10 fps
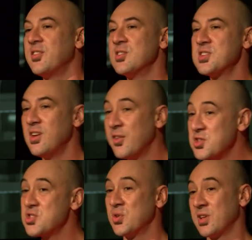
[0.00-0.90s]
there's another
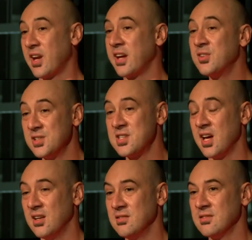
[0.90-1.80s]
story that I could
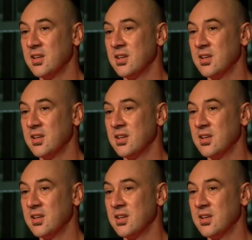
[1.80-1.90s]
tell,